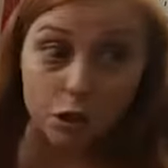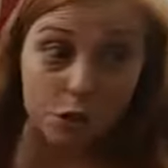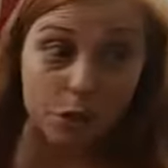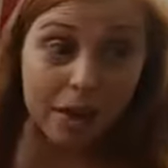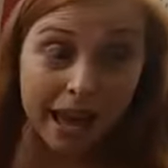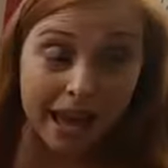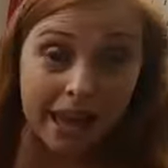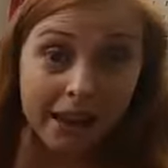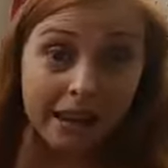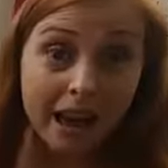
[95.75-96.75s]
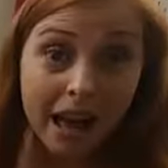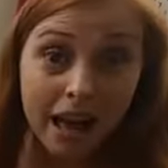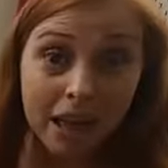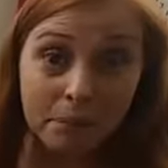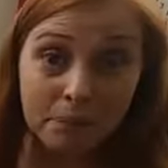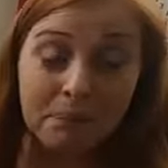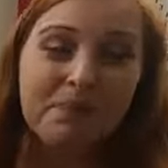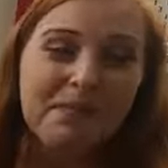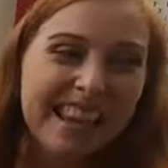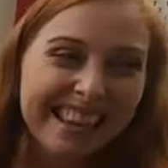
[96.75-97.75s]
Um,
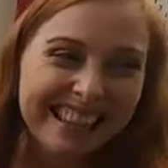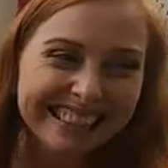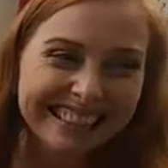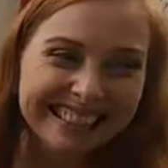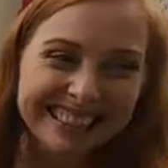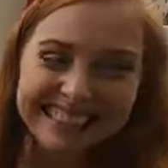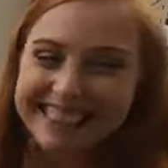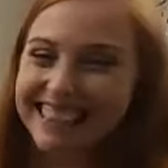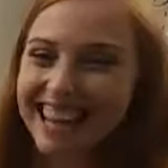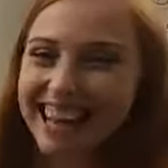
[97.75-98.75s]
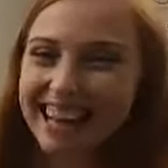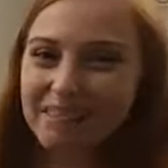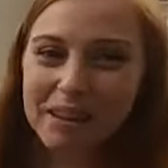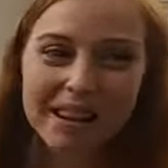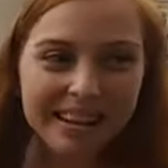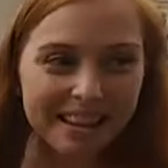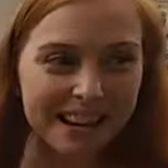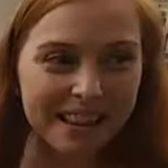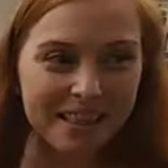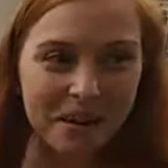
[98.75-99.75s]
uh, I'm get, getting the go ahead that
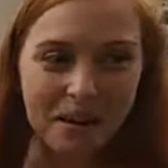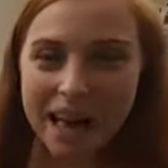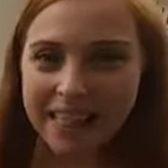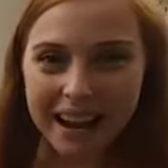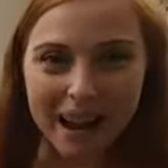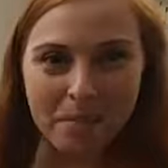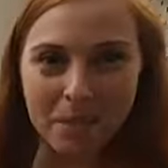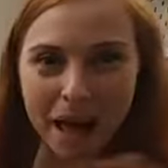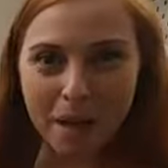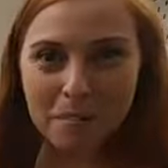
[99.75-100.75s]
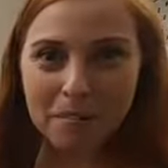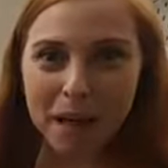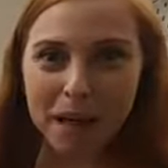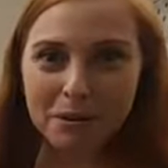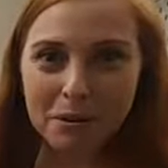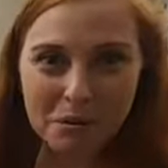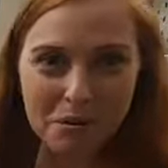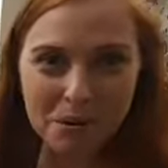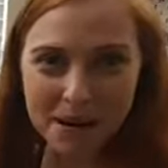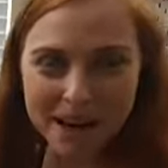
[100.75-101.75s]
I'm I'm actually recording now,
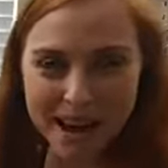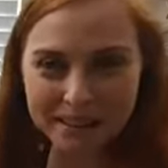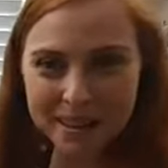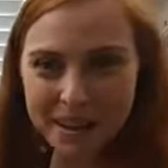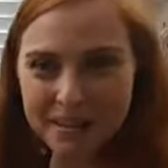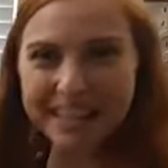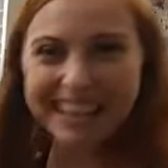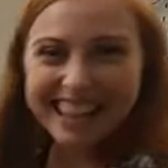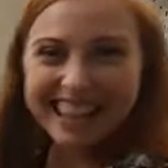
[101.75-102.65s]
so